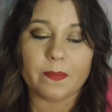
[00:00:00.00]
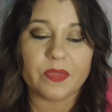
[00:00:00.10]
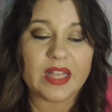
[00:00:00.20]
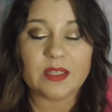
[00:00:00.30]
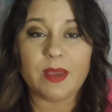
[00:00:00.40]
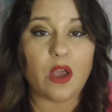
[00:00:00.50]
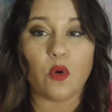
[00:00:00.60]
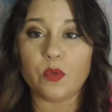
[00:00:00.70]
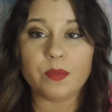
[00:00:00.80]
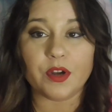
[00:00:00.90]
that's my
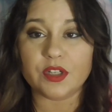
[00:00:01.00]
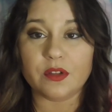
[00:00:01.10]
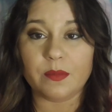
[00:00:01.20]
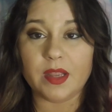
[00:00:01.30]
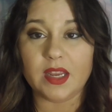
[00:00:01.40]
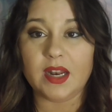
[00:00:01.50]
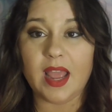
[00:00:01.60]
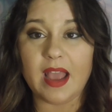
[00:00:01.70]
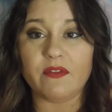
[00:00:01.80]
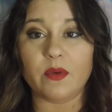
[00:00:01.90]
own personal opinion.
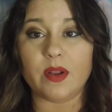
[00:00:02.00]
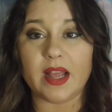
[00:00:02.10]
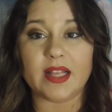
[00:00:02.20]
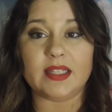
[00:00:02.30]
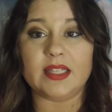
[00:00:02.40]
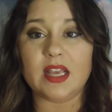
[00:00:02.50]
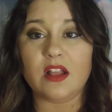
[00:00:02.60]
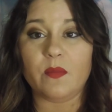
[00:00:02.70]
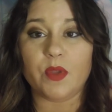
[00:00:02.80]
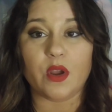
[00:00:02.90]
Everyone has
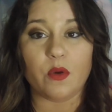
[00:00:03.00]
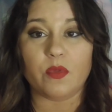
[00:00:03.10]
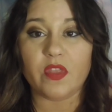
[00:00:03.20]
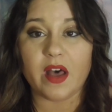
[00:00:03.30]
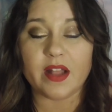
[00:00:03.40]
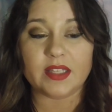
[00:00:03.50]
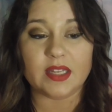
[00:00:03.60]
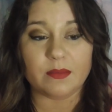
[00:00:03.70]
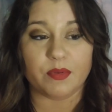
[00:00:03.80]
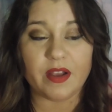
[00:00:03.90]
their own thoughts
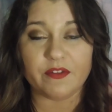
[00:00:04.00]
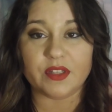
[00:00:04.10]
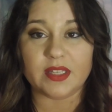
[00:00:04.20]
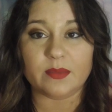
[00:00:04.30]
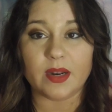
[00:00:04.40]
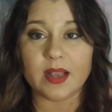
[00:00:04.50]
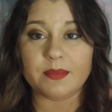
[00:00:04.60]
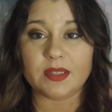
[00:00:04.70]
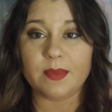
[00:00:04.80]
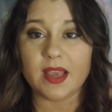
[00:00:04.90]
and preferences when it
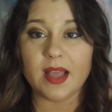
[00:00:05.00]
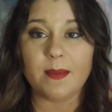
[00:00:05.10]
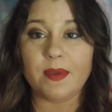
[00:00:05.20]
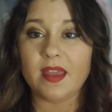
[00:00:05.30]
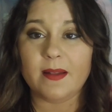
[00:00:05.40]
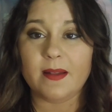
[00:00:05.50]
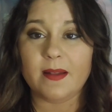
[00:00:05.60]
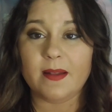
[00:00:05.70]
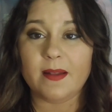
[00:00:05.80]
comes to makeup.